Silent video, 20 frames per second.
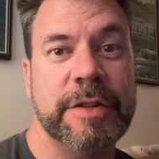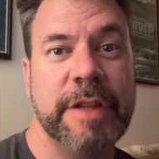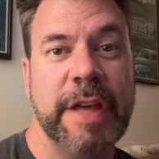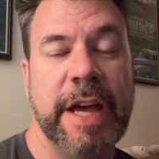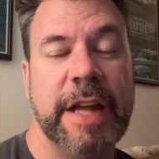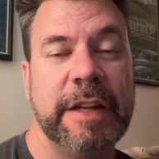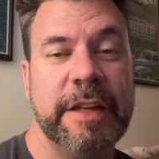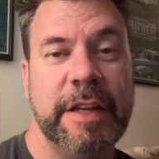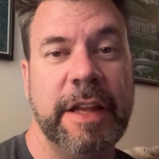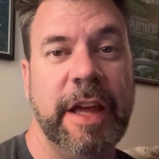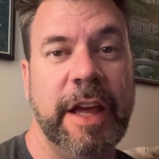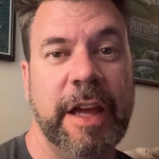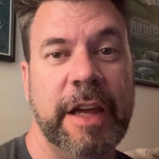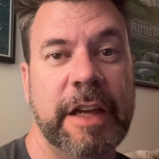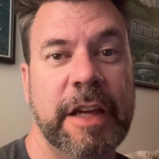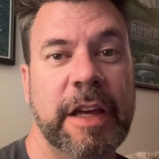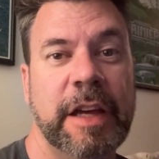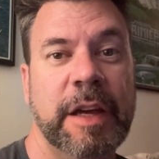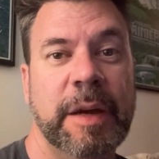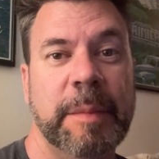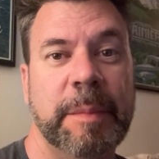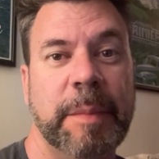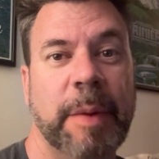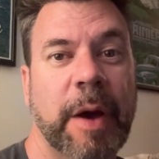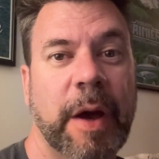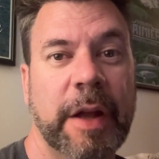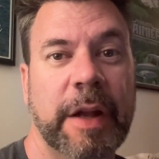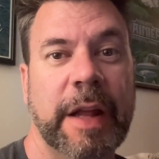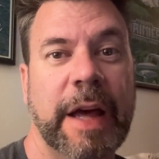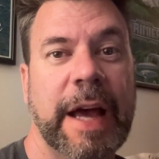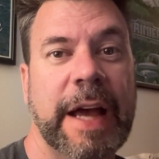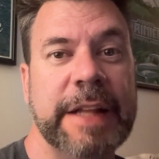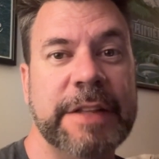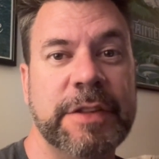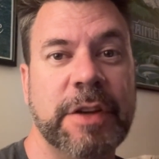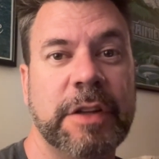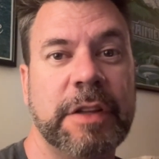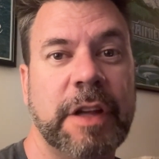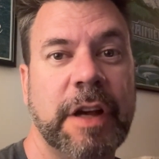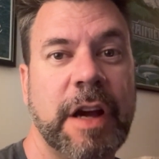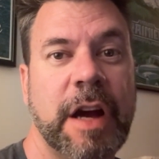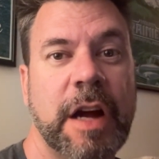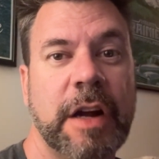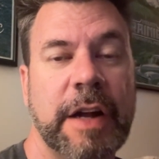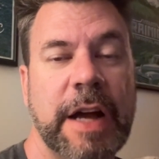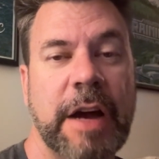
that day, but I took the car